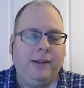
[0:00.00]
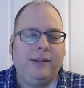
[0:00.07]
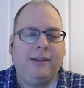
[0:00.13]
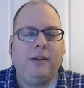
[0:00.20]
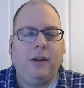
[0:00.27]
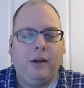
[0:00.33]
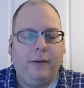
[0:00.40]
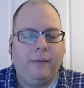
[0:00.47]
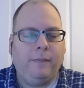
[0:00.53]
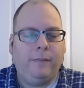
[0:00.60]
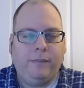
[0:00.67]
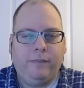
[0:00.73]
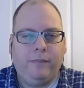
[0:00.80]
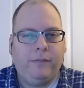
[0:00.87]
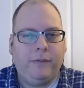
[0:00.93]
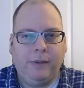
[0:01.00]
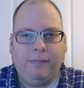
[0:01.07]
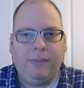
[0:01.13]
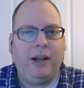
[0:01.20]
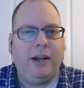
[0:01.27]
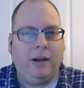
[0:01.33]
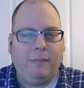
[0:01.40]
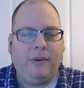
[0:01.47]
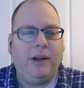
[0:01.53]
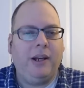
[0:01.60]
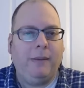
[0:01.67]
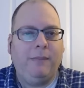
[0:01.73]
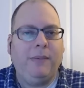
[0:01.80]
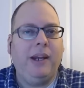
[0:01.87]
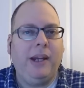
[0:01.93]
this is all dependent
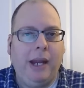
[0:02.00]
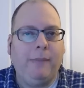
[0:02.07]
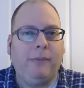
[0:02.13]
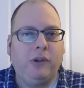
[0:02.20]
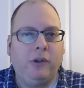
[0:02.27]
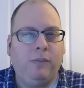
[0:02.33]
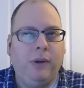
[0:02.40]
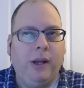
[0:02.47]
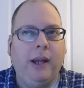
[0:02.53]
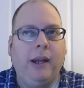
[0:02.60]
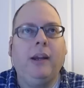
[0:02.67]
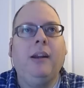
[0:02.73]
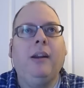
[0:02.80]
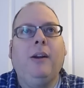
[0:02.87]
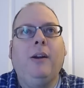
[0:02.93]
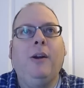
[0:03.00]
upon him being able to play.